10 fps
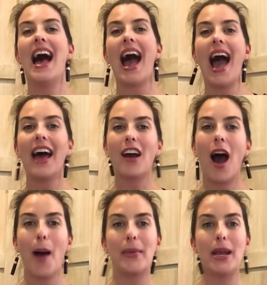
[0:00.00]
Ad
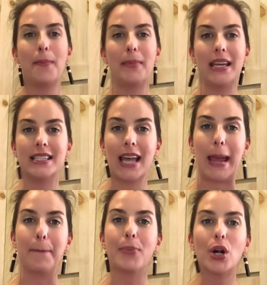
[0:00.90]
hominem means
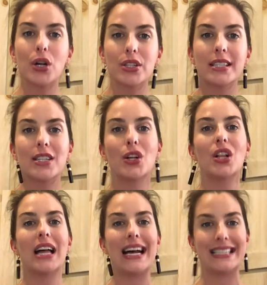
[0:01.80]
a
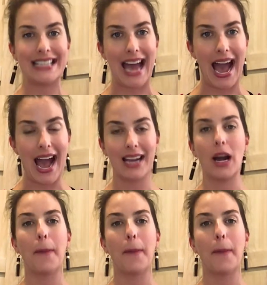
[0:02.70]
personal attack,